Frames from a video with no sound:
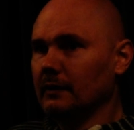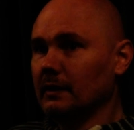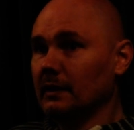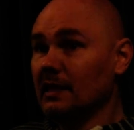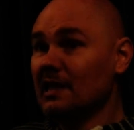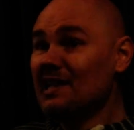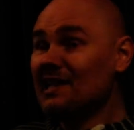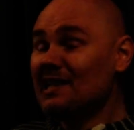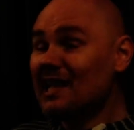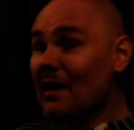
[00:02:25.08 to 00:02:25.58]

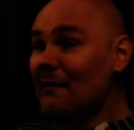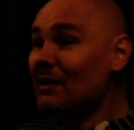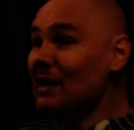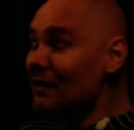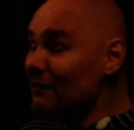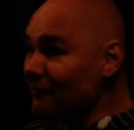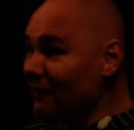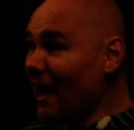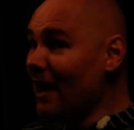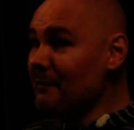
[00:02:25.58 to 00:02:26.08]

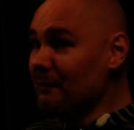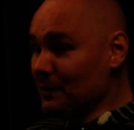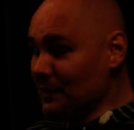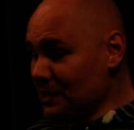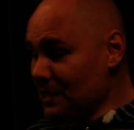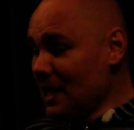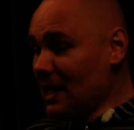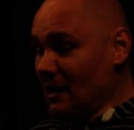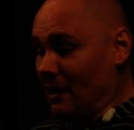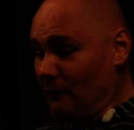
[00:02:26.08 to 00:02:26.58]

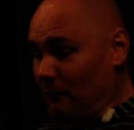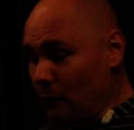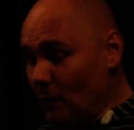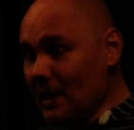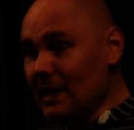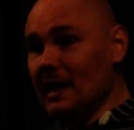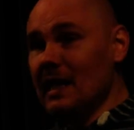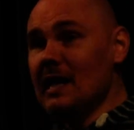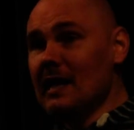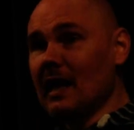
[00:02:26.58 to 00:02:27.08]
75% of
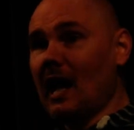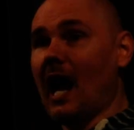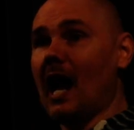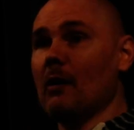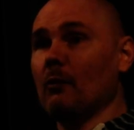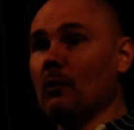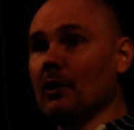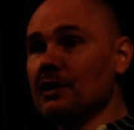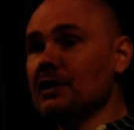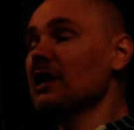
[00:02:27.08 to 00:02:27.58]
what he
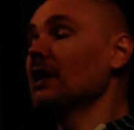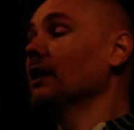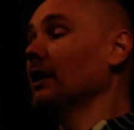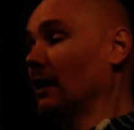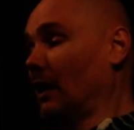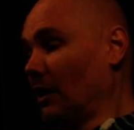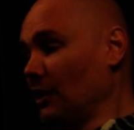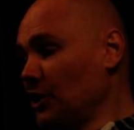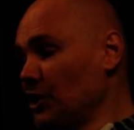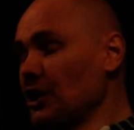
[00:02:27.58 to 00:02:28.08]
got was
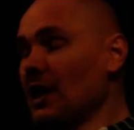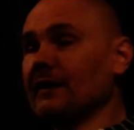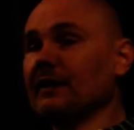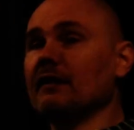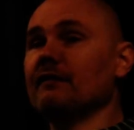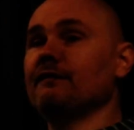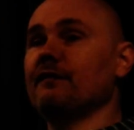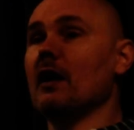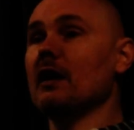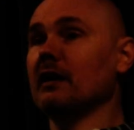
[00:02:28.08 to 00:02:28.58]
shut
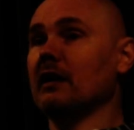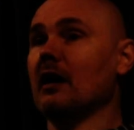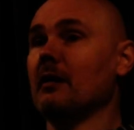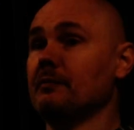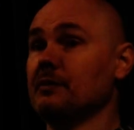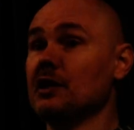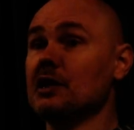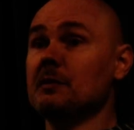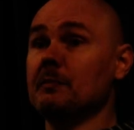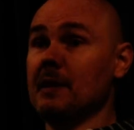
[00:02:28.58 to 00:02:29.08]
the fuck
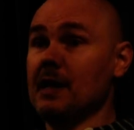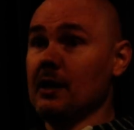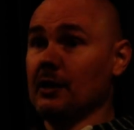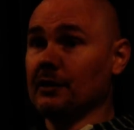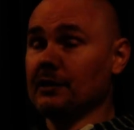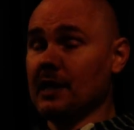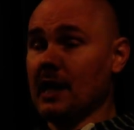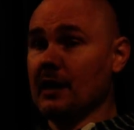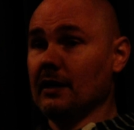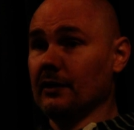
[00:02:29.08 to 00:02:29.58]
up, just be
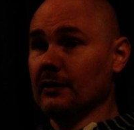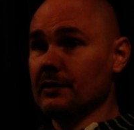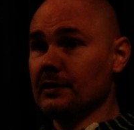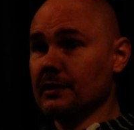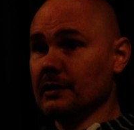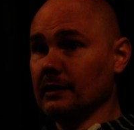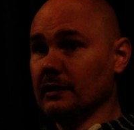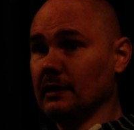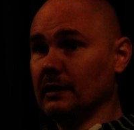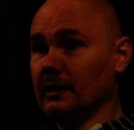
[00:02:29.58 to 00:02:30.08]

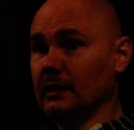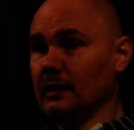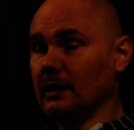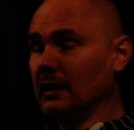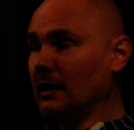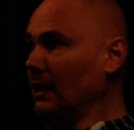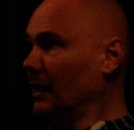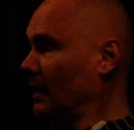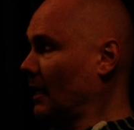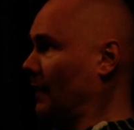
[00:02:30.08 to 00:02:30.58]
entertainers.
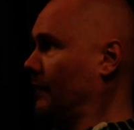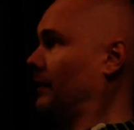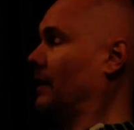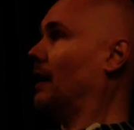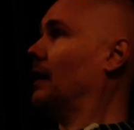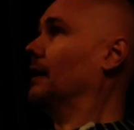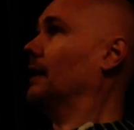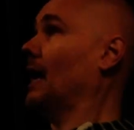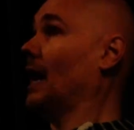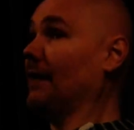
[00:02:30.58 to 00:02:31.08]
And I
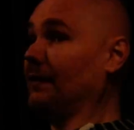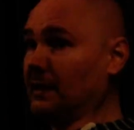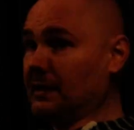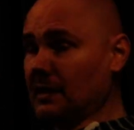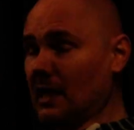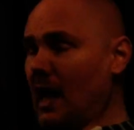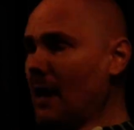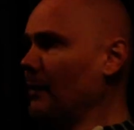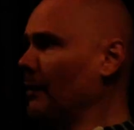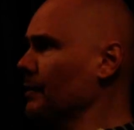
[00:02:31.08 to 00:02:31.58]
thought, at the
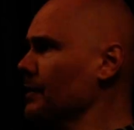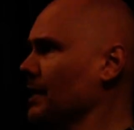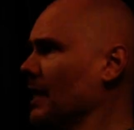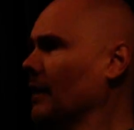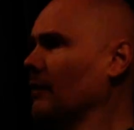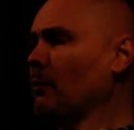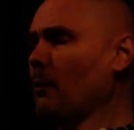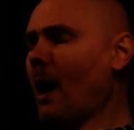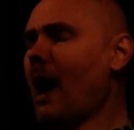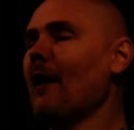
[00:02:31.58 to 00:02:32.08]
time I was
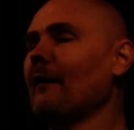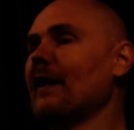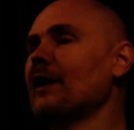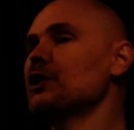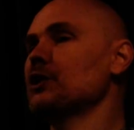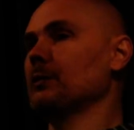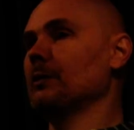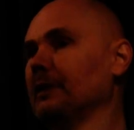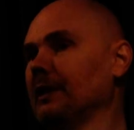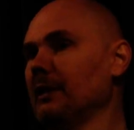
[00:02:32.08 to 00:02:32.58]
like, wow,
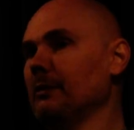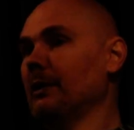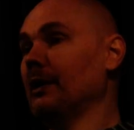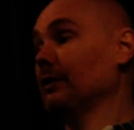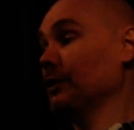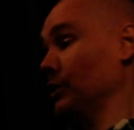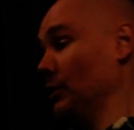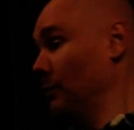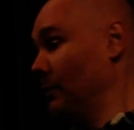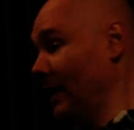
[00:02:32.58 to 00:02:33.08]
that's really
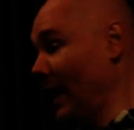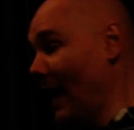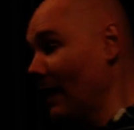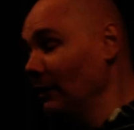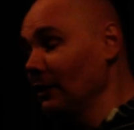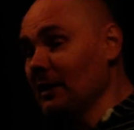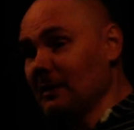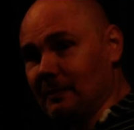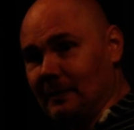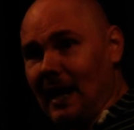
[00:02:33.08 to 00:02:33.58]
weird. So when
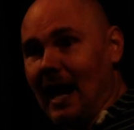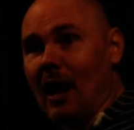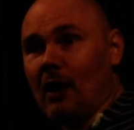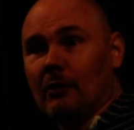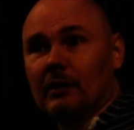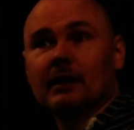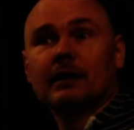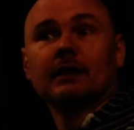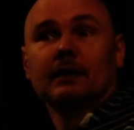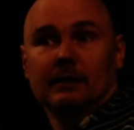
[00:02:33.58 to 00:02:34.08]
I look
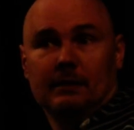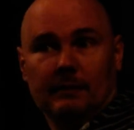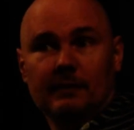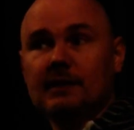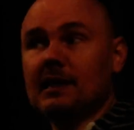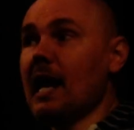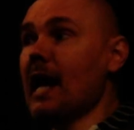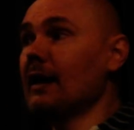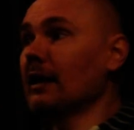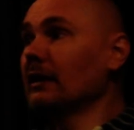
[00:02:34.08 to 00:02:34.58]
now,
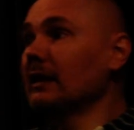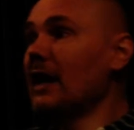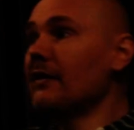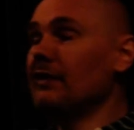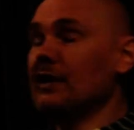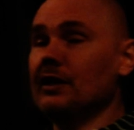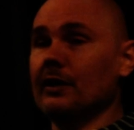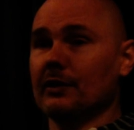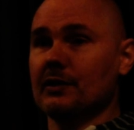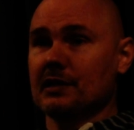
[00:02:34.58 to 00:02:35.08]
10,
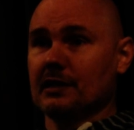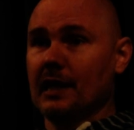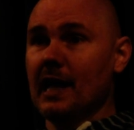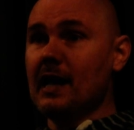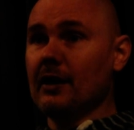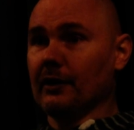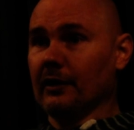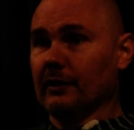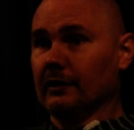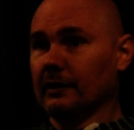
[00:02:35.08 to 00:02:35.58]
11 years
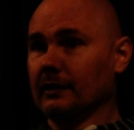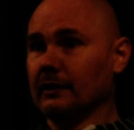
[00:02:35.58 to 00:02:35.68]
later,